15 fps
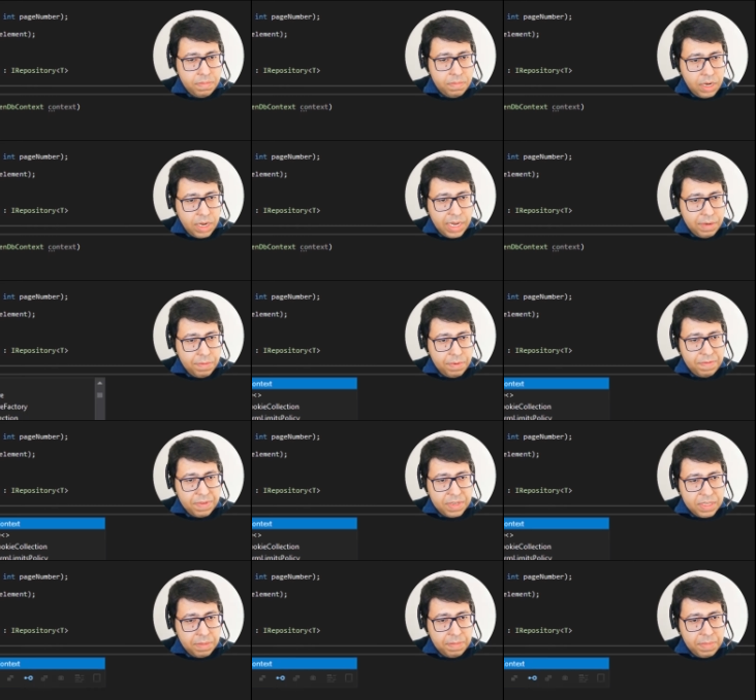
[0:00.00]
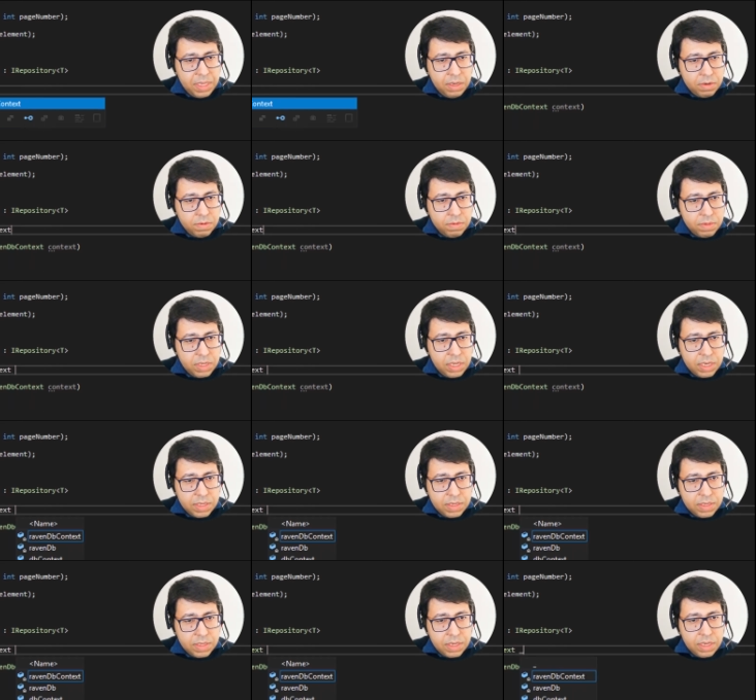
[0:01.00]
RavenDB
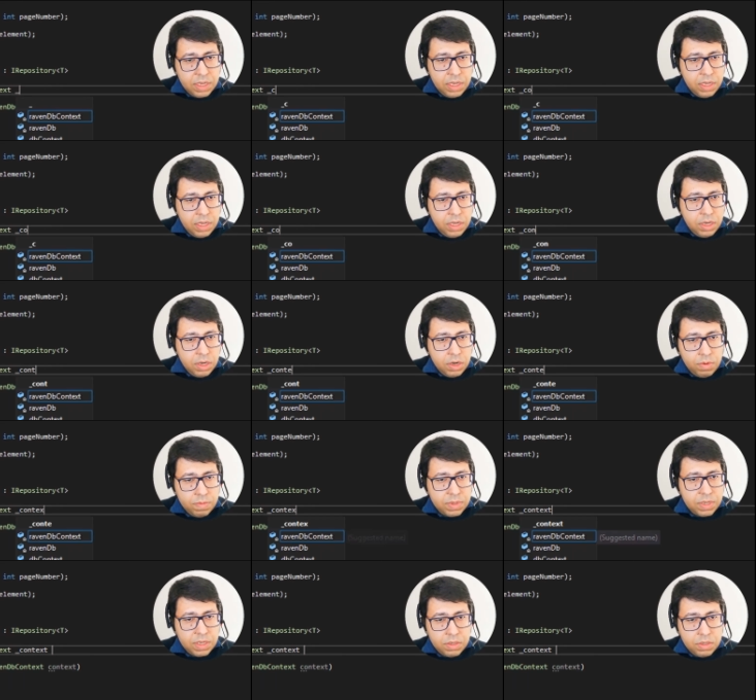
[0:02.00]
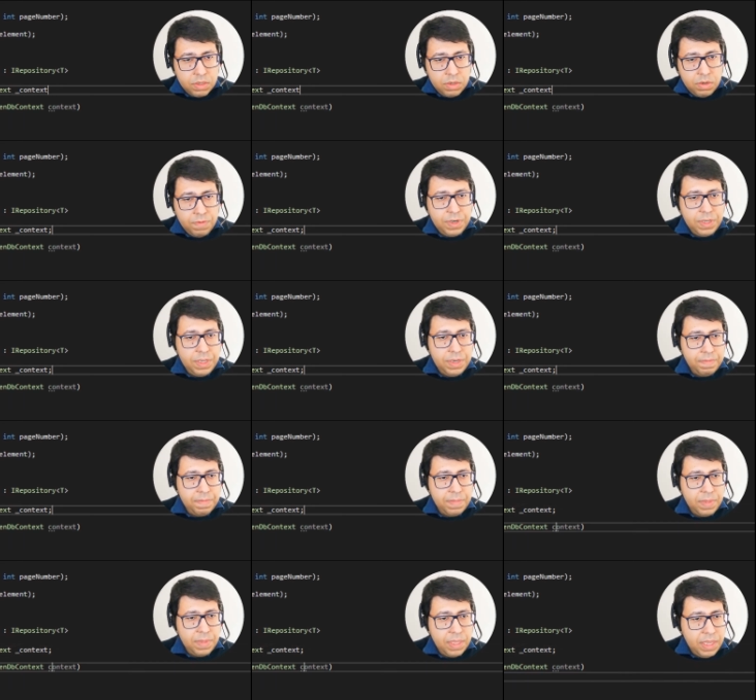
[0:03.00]
context, context over here.
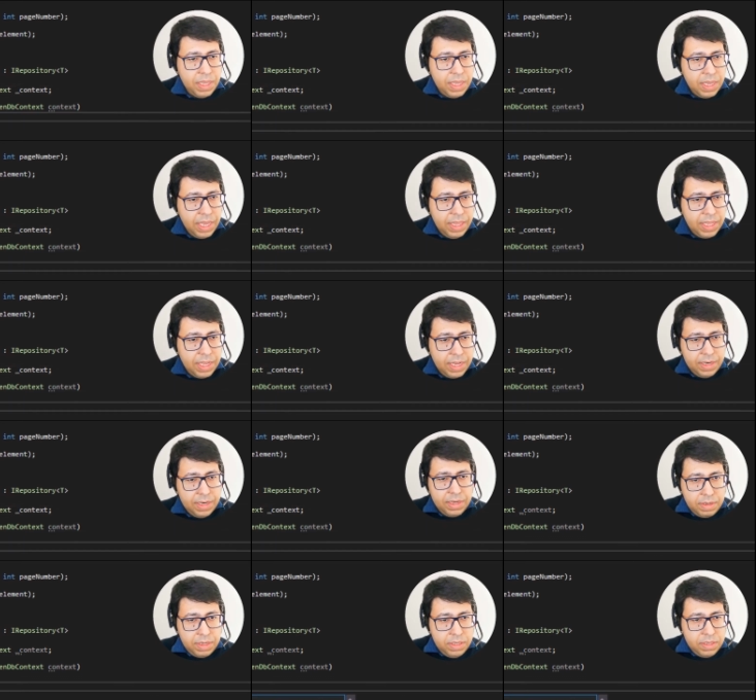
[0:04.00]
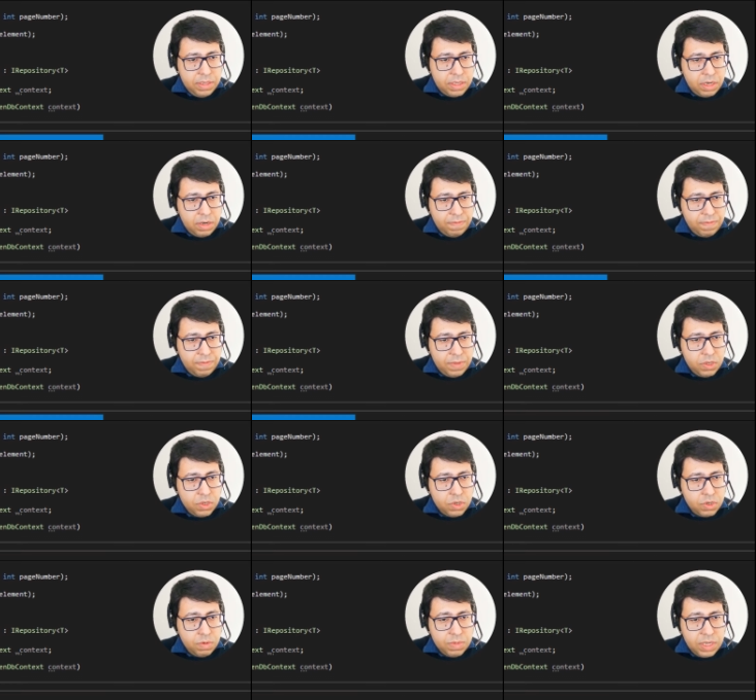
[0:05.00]
And then inside of this
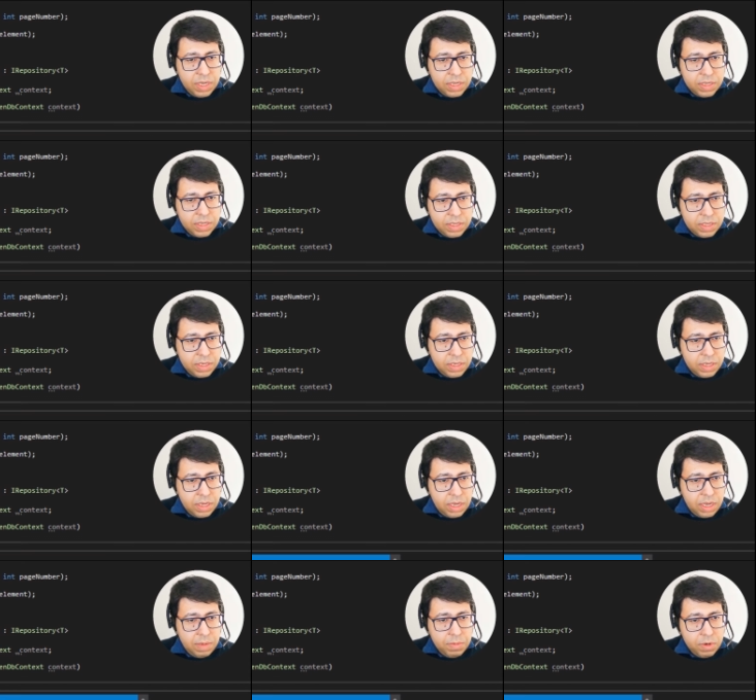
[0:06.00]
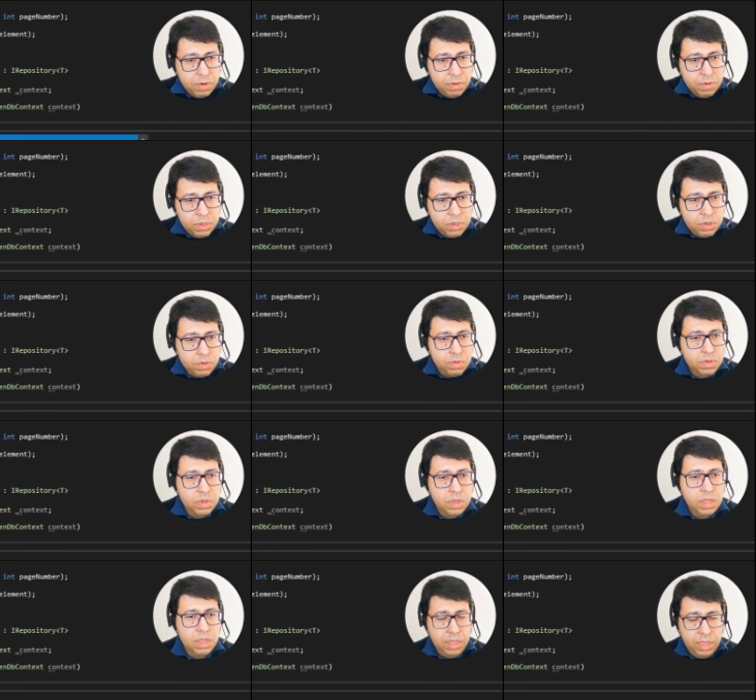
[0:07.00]
context, I'm going to,
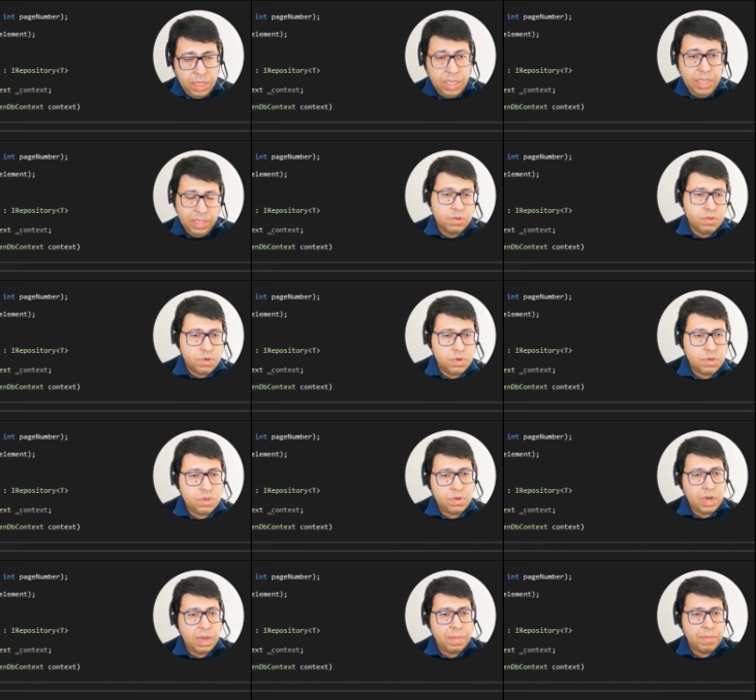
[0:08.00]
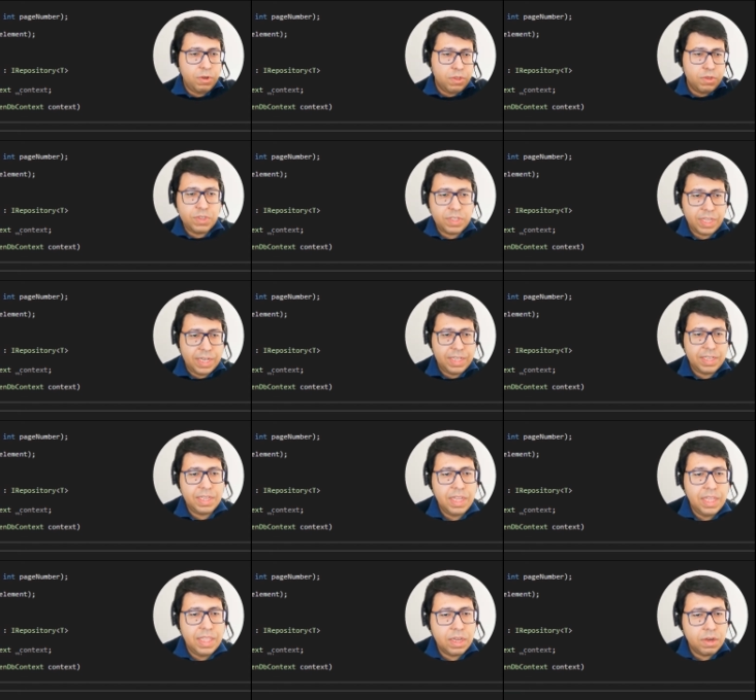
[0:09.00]
in the constructor, I'm going to set
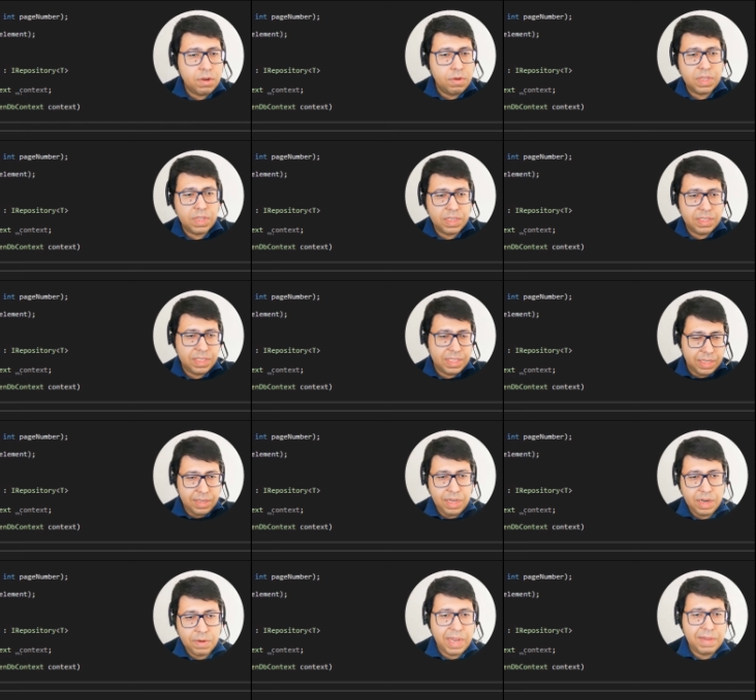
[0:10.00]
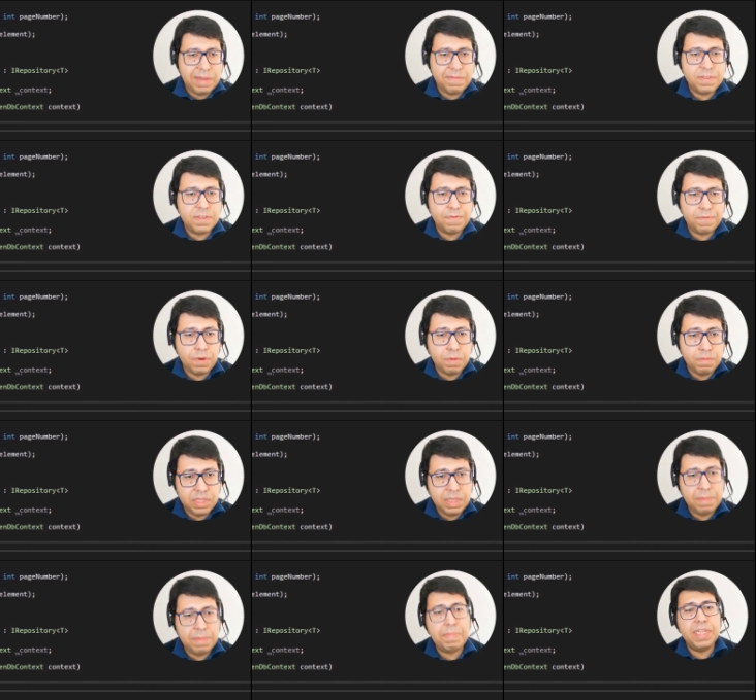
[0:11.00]
the context that arrives from the
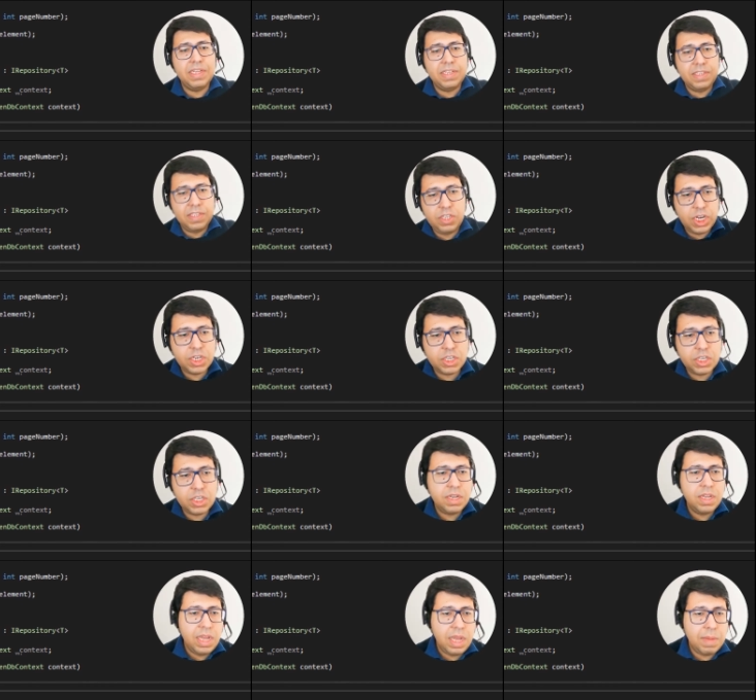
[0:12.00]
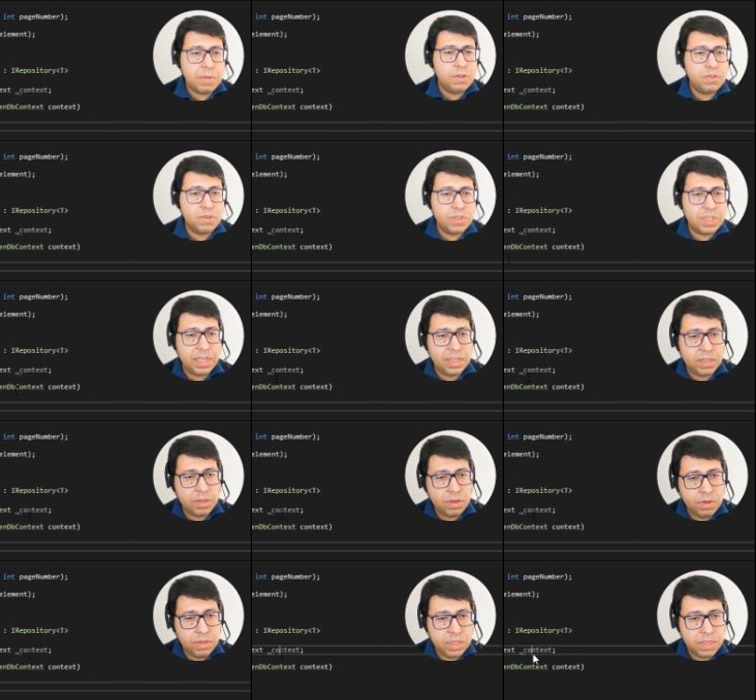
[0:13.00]
dependency injection I'm going to set
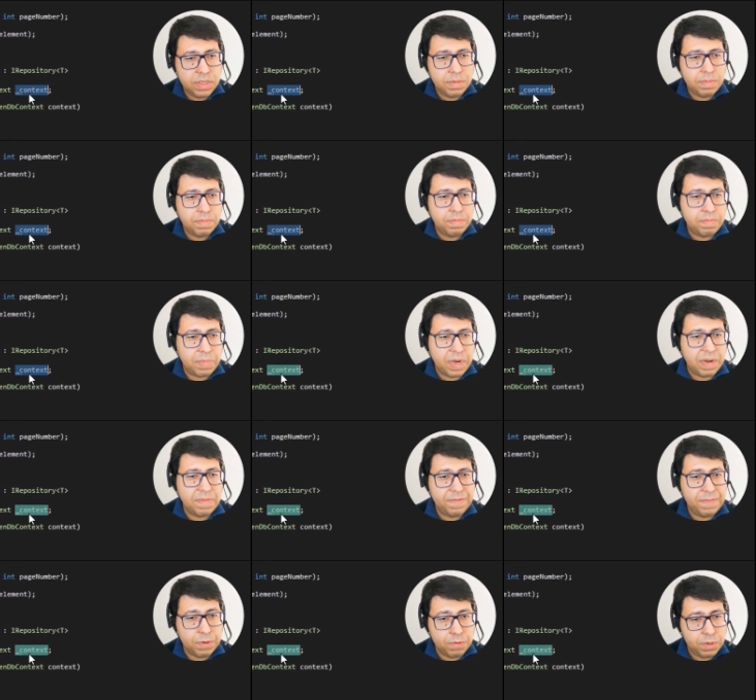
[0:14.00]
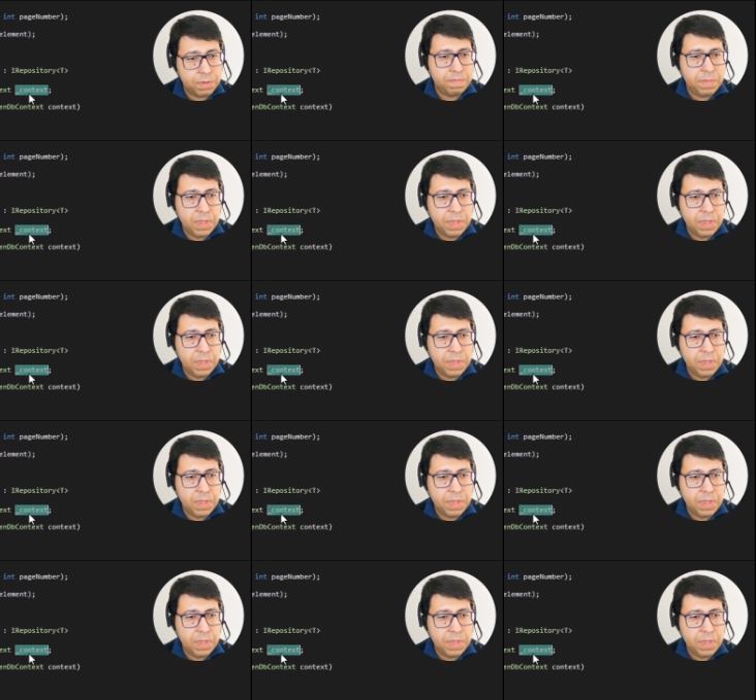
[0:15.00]
on this private field.